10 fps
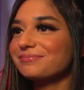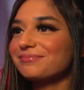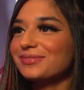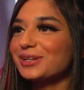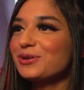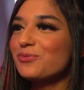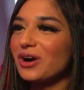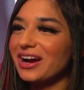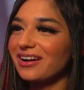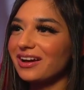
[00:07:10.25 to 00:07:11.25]
I don't know
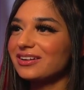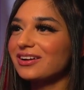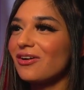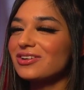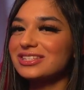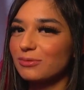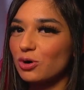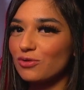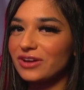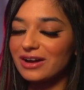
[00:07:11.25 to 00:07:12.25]
why I can't sip
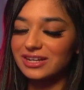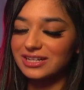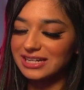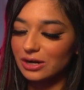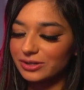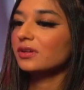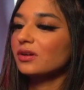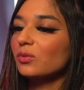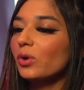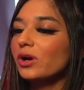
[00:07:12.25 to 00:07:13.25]
coffee, I have to like down it.
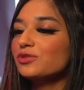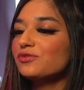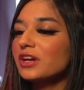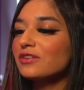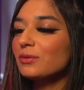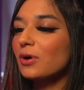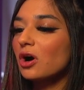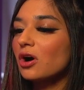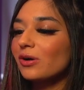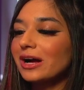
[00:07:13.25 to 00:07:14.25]
What is your favorite
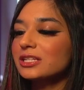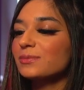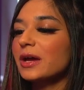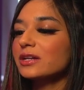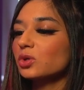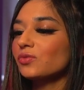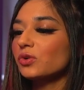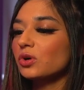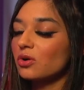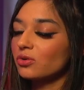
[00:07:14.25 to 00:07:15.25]
part or aspect of your
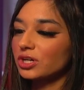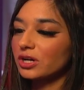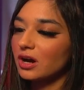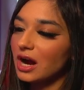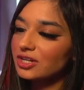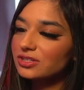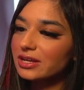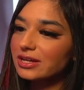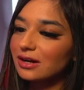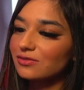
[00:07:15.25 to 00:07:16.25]
culture? I just
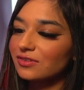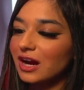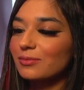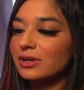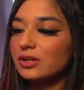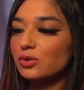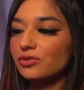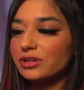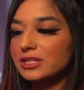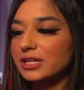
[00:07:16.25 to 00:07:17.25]
like how family
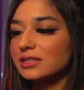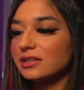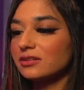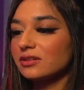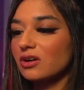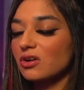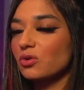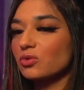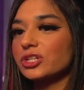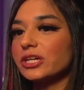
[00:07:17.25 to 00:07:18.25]
orientated our
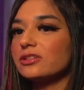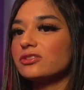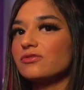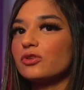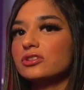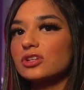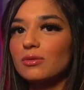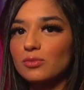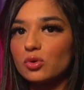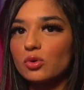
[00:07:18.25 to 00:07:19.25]
culture is. So for
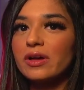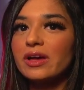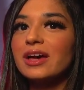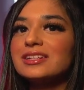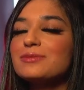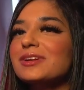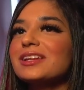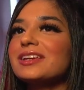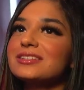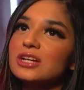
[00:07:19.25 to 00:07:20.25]
example,
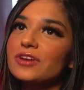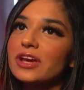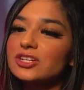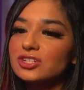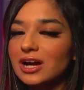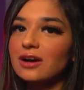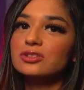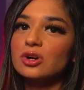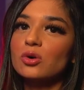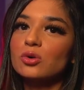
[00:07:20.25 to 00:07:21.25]
typically in a South Asian
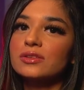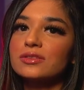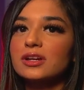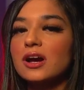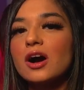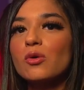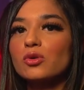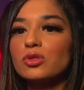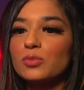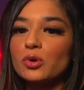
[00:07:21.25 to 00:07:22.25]
household, the girl or
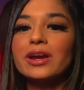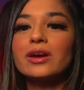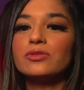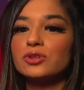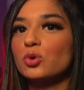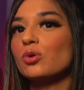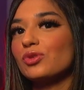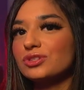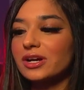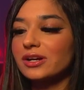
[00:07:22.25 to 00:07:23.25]
the boy or the daughter or the
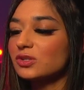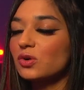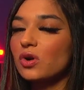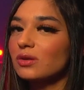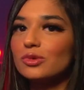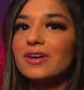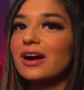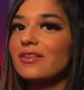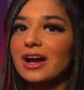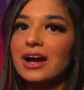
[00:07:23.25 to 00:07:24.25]
son is not gonna move out of
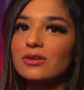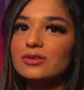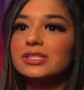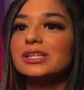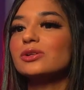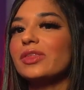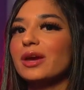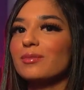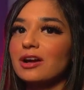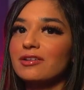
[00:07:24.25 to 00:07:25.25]
that house until they
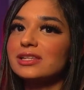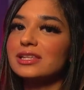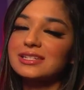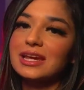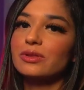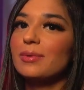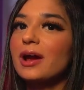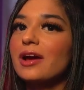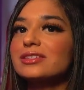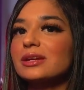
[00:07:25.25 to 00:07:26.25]
get married. They stay with their
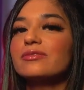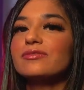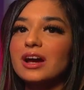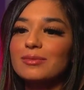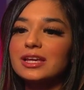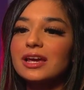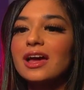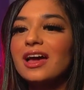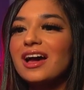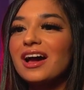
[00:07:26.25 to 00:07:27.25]
parents, stay with the family.
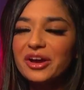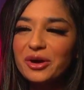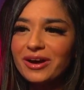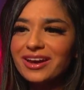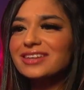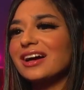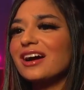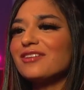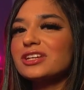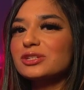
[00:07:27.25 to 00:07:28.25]
And I quite like that. I
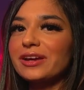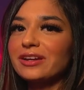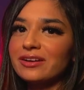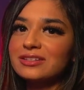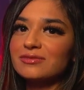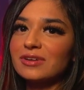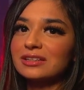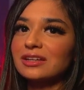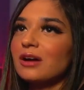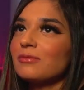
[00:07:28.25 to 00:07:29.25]
think it's quite nice, the fact
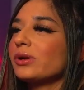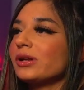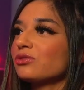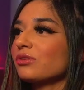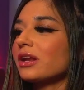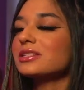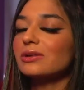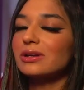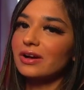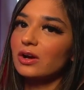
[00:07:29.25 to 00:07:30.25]
that I'm 23 and I still
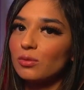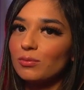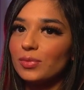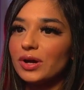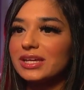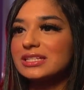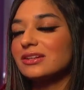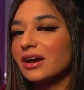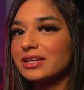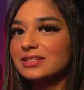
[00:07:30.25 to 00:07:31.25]
live at home, but it's
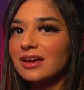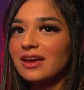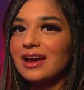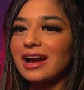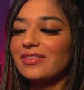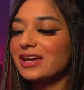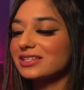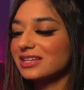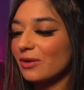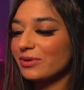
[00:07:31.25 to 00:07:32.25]
nice. And that's
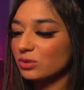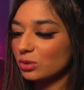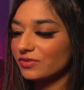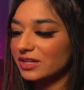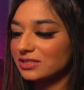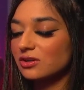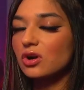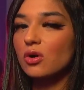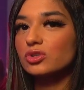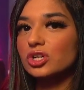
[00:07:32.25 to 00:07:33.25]
how it sort of is in our
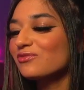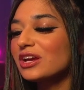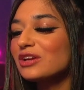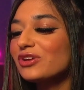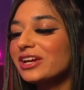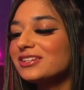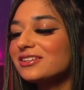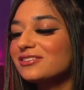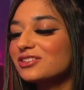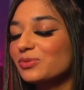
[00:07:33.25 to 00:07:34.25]
culture. Favorite
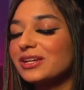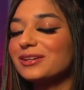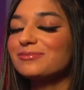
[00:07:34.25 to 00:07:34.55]
Indian sweet?